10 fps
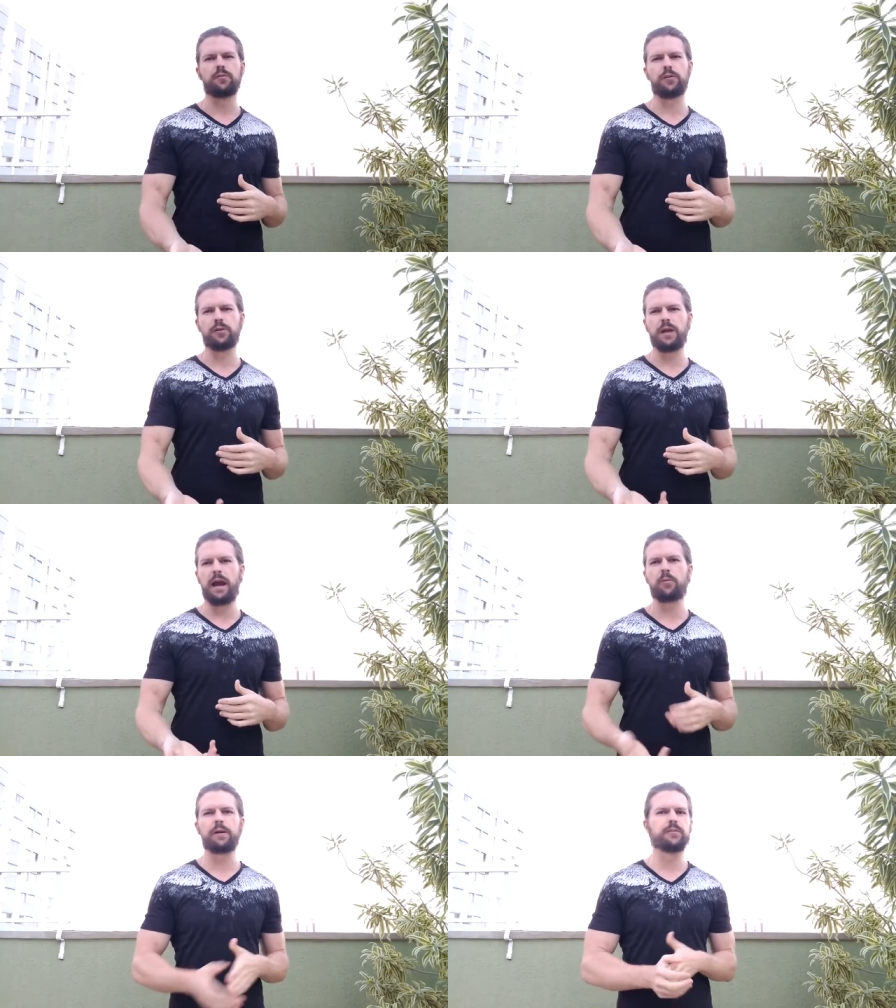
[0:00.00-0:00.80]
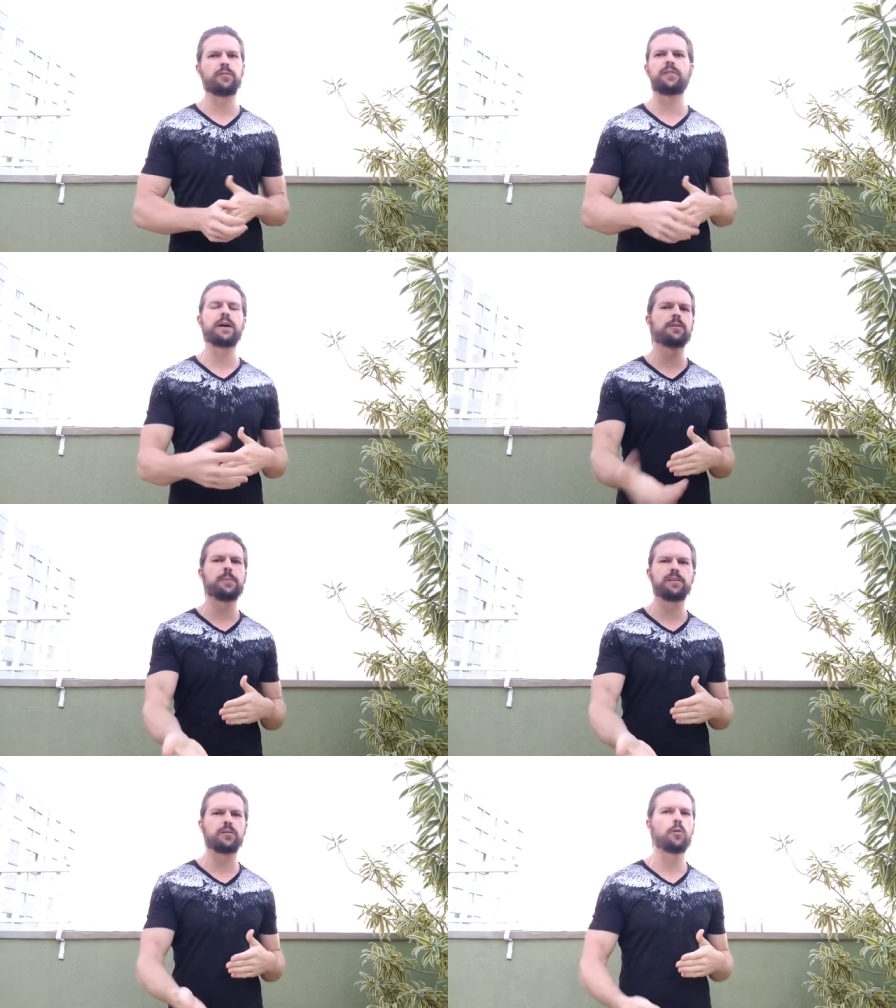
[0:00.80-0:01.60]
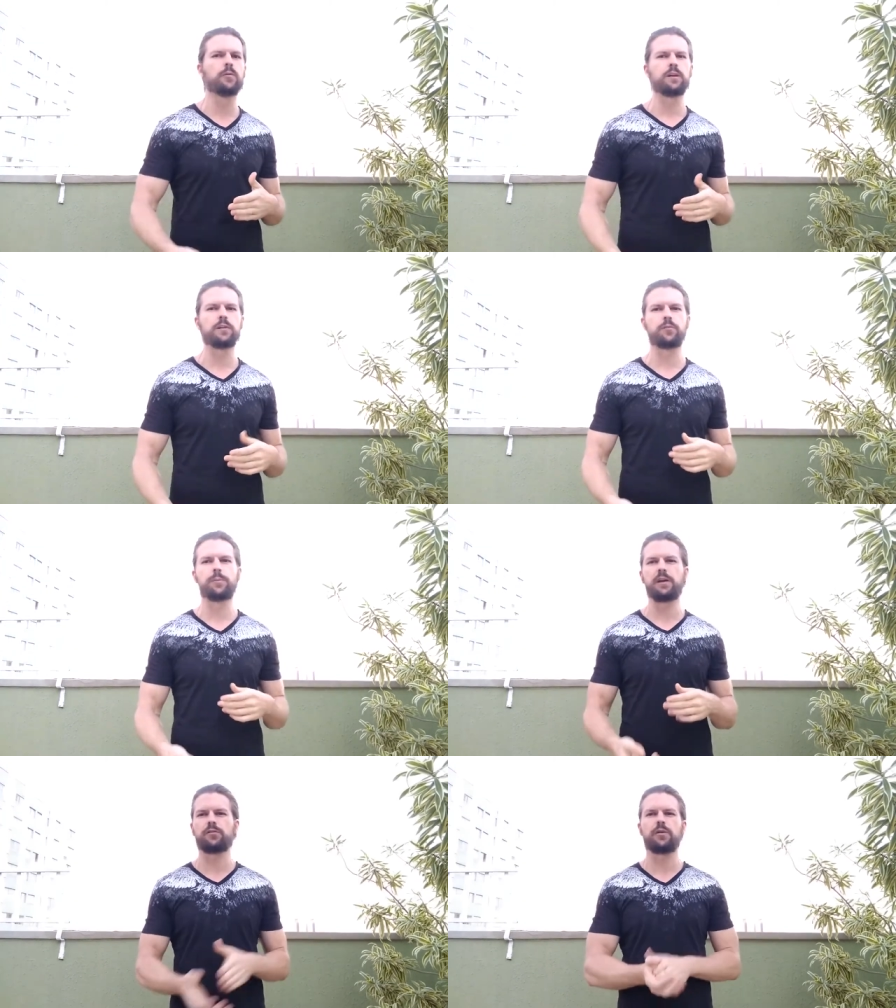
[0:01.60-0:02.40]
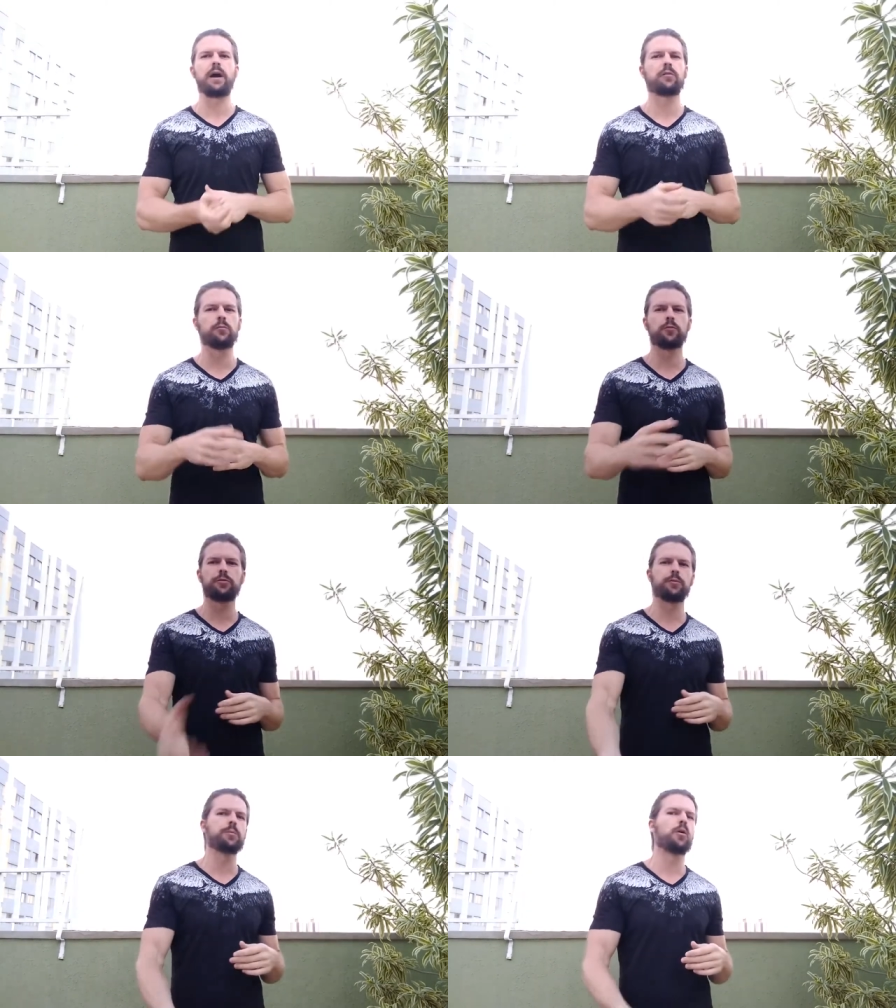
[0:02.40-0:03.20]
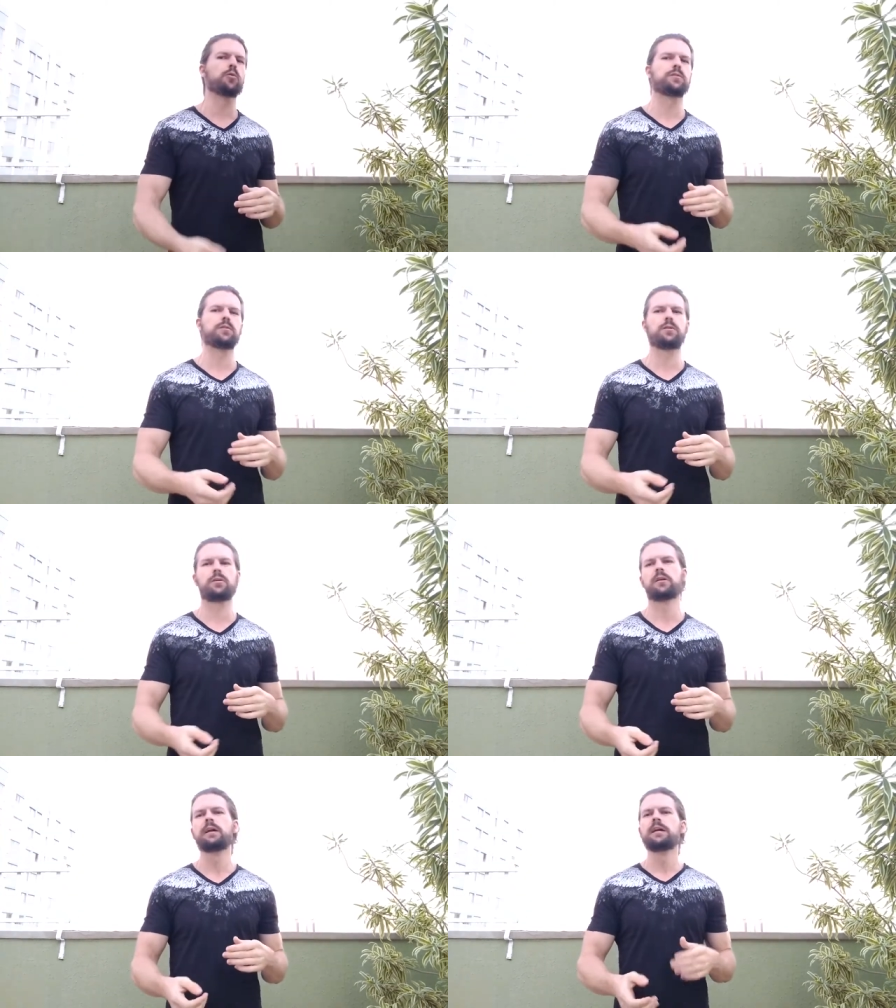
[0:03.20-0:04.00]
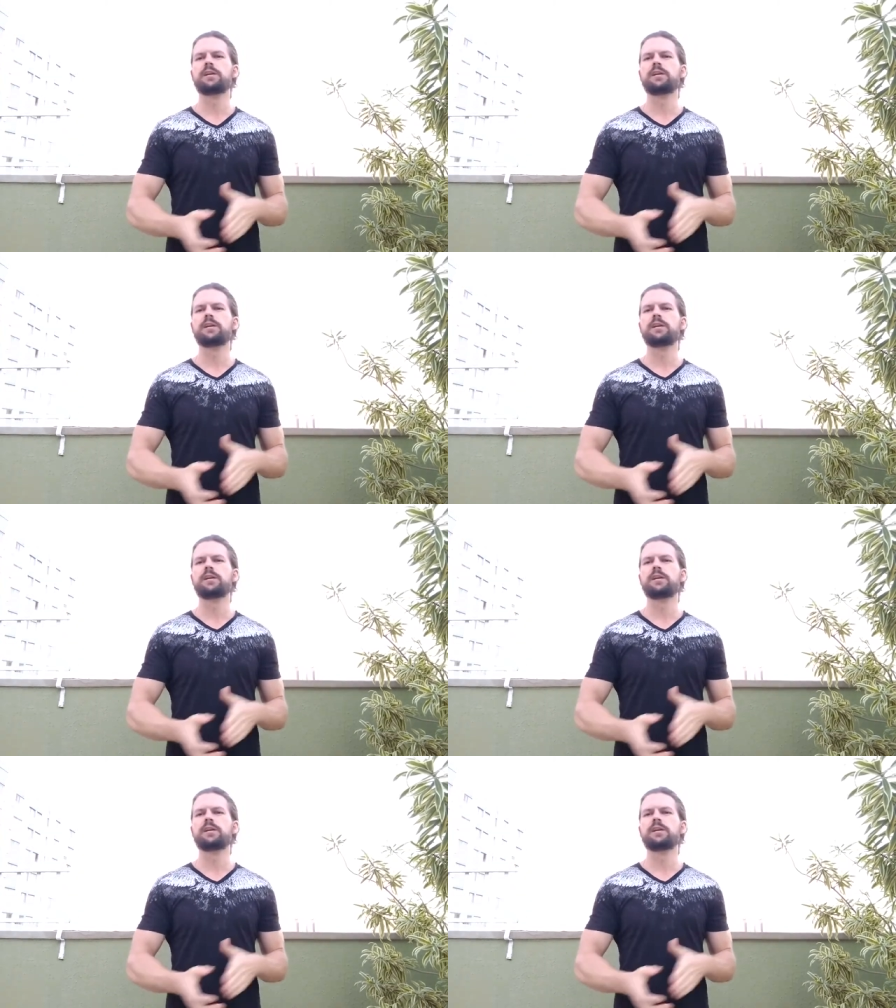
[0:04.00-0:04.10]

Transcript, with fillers: for how to find the best co-working space or how to work remote or